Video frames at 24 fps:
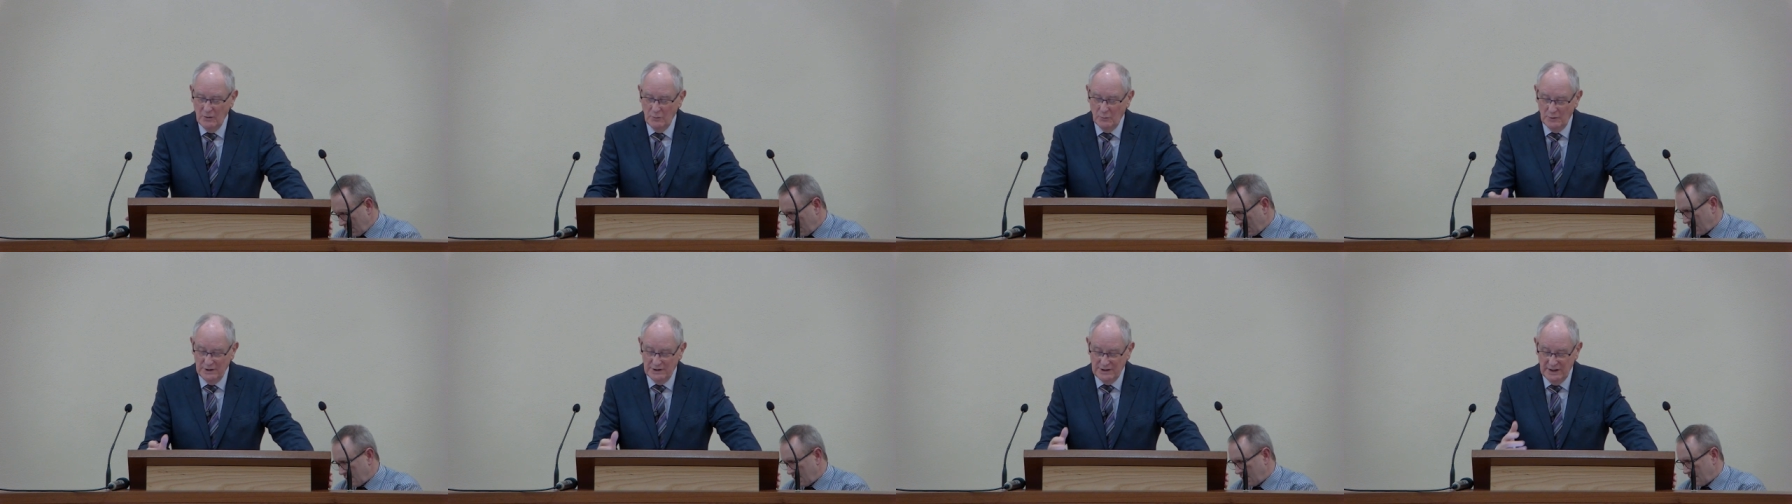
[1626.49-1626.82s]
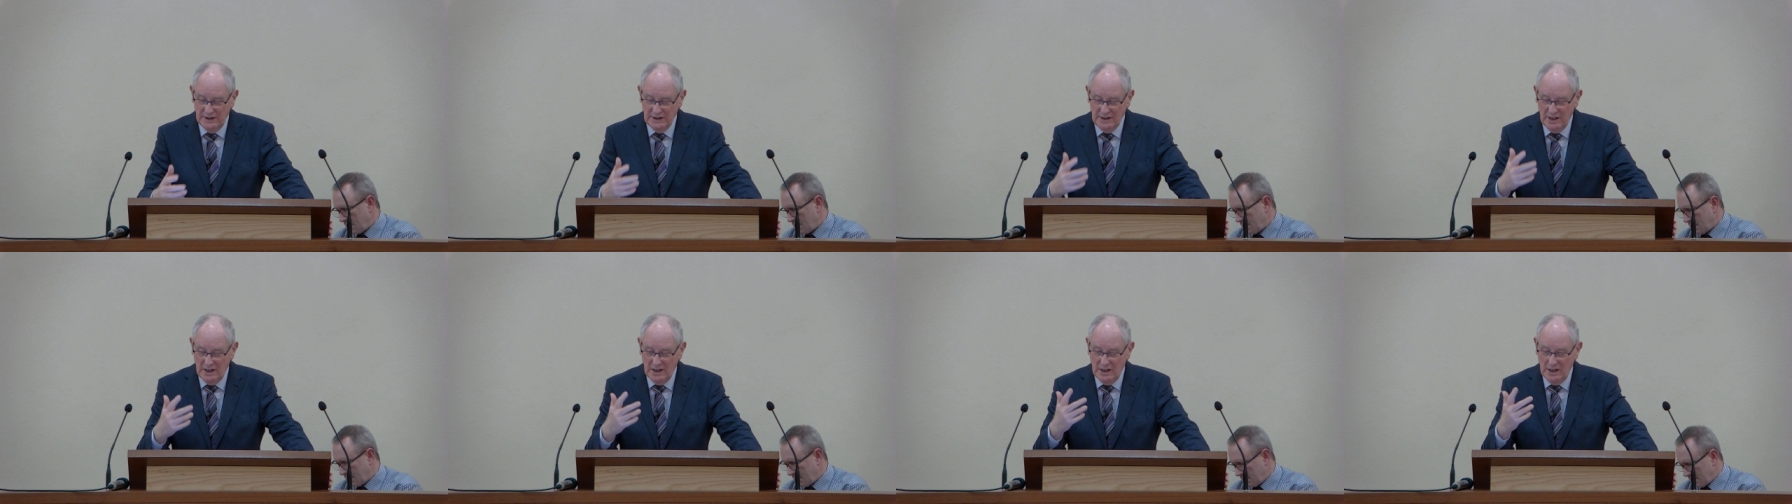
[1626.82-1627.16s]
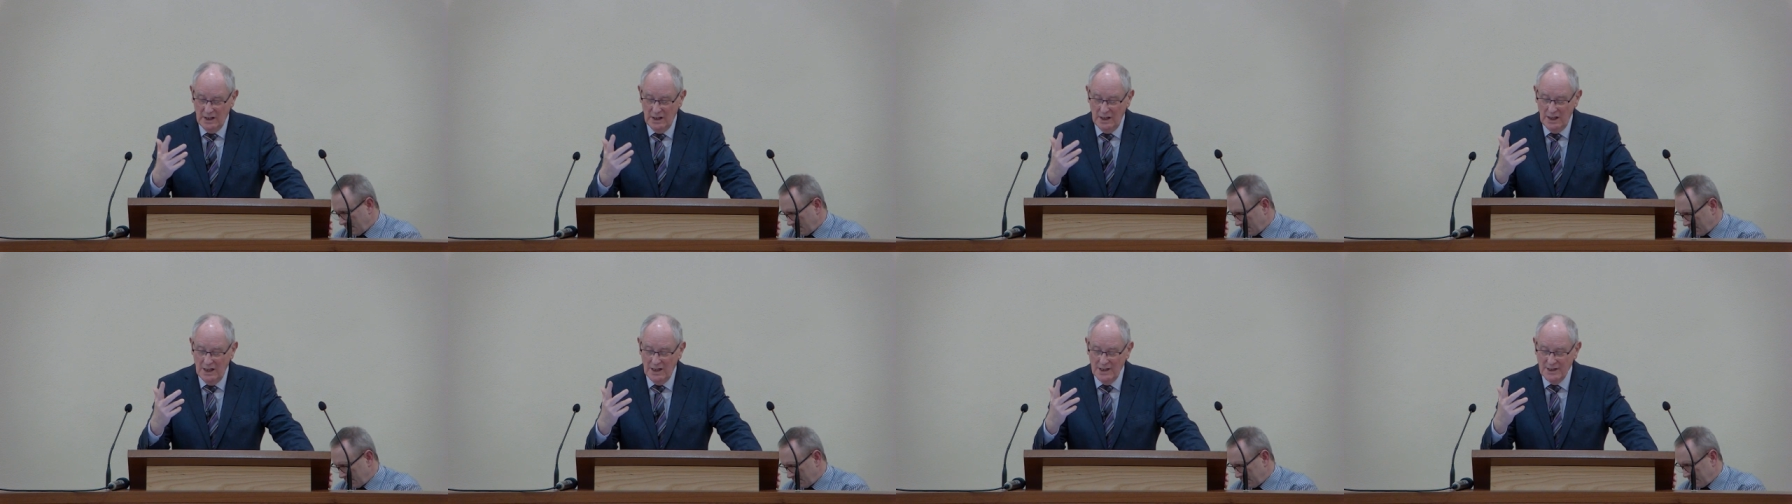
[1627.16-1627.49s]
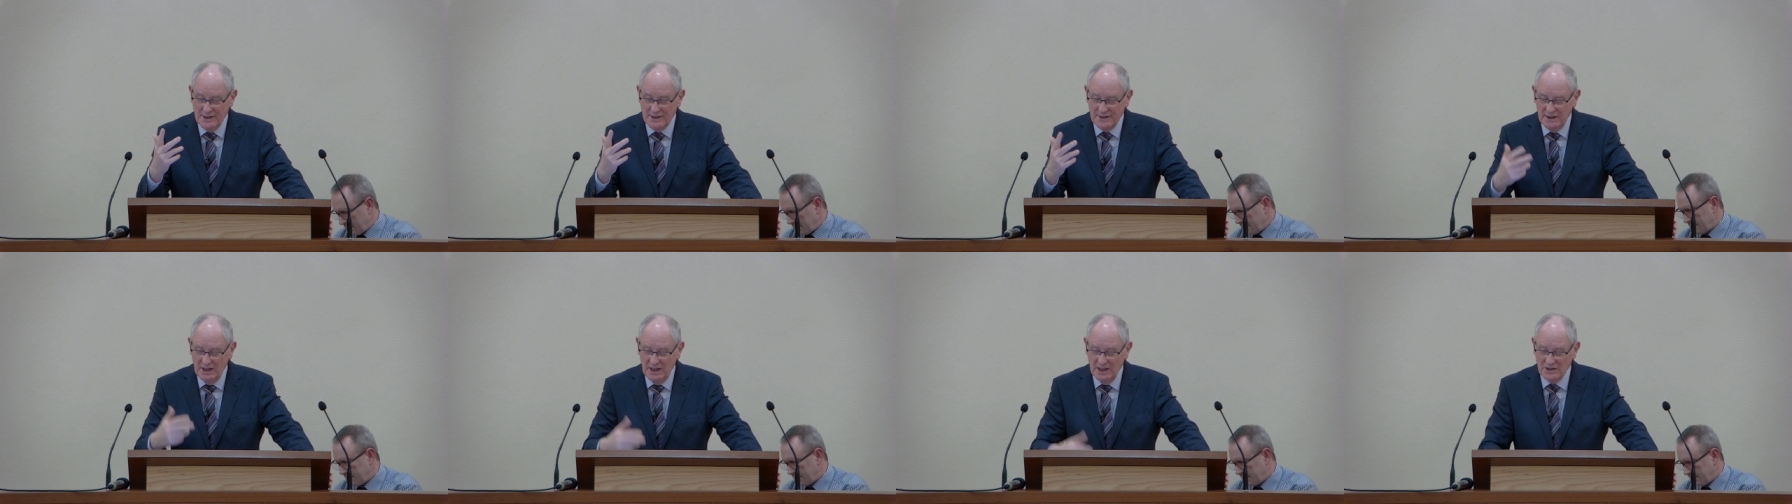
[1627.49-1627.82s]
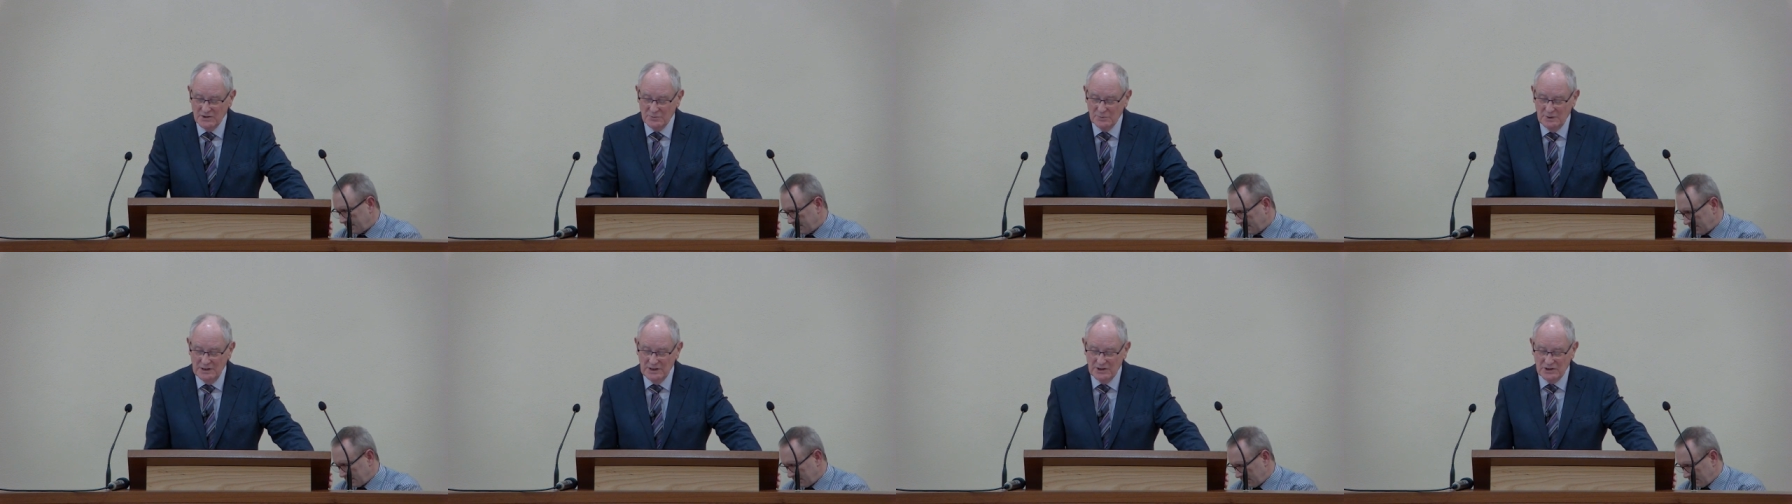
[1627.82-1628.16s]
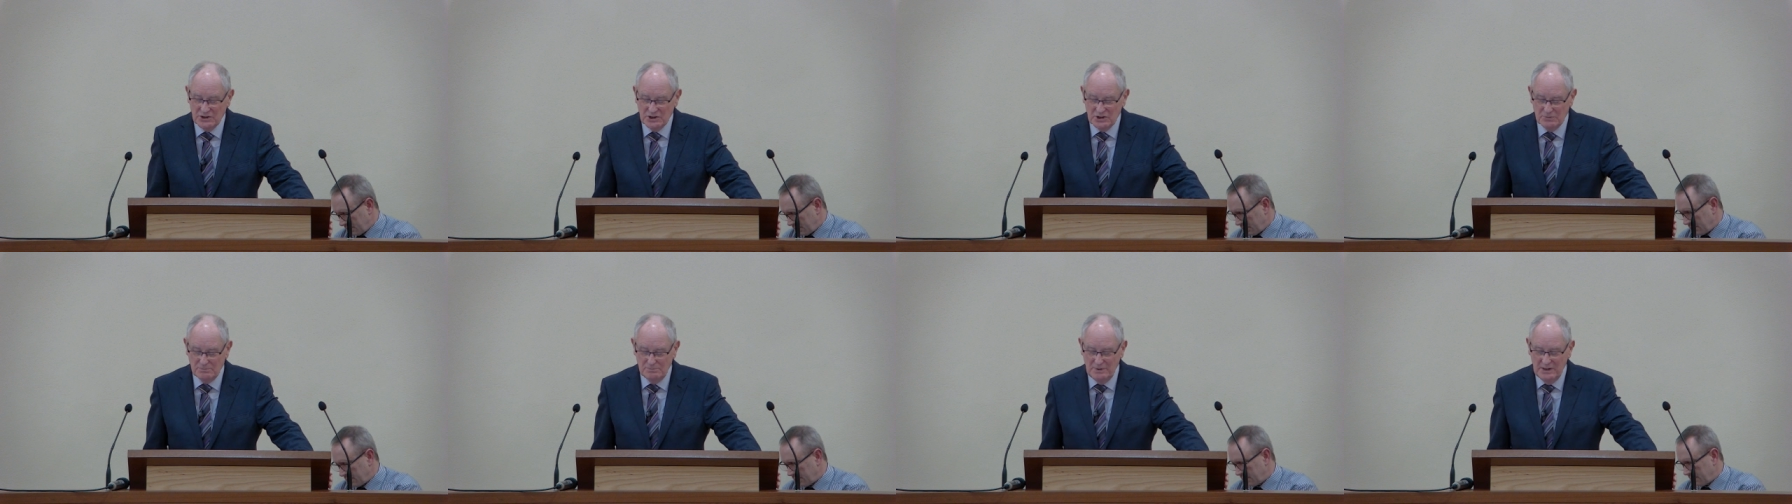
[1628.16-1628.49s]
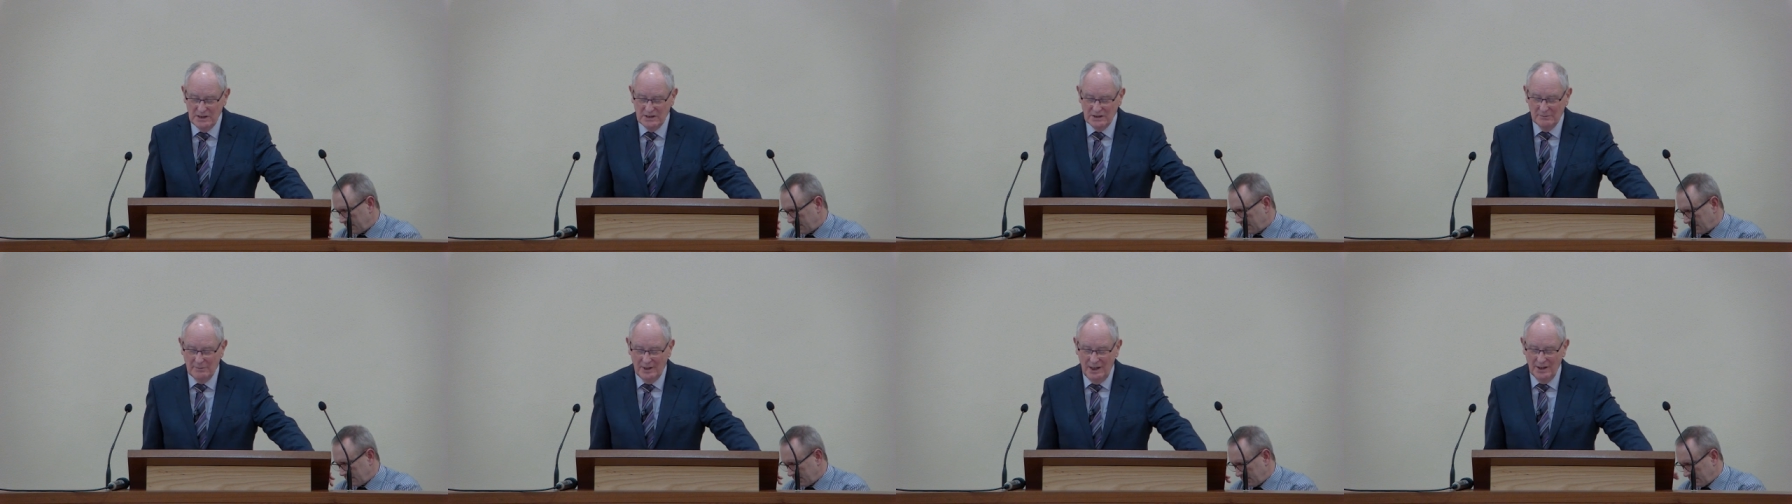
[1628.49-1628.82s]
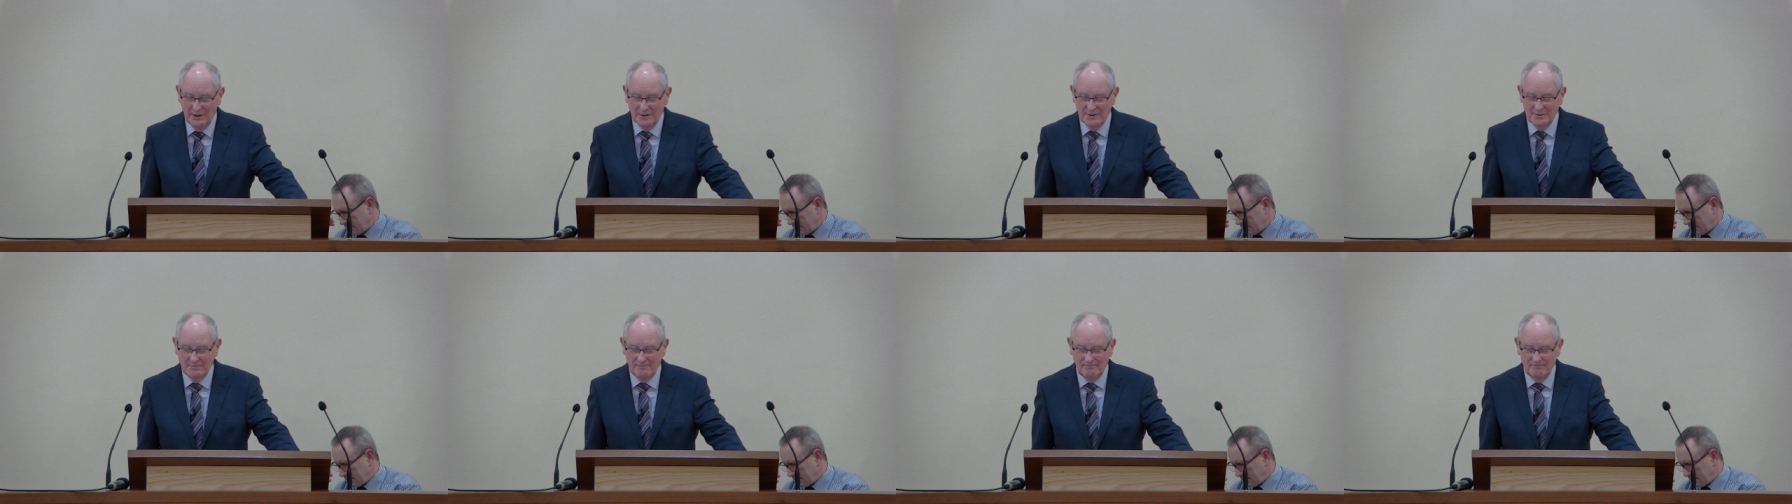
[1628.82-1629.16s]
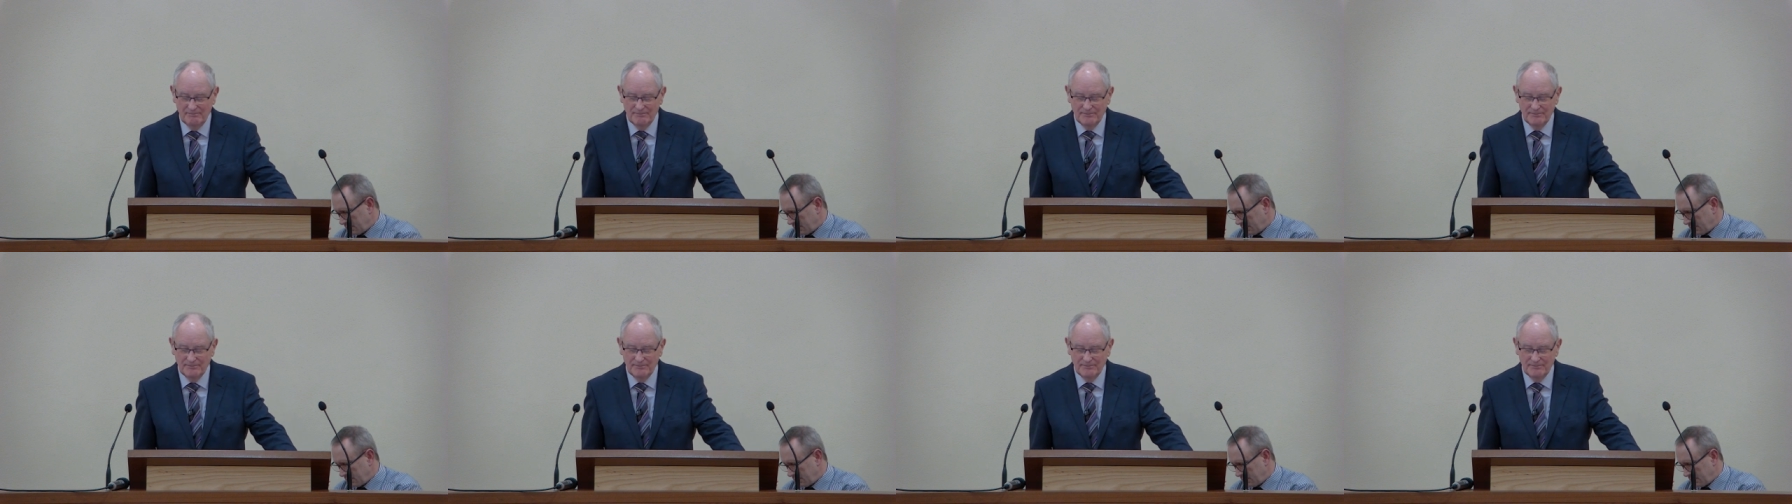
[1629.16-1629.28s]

within our heart as we speak about.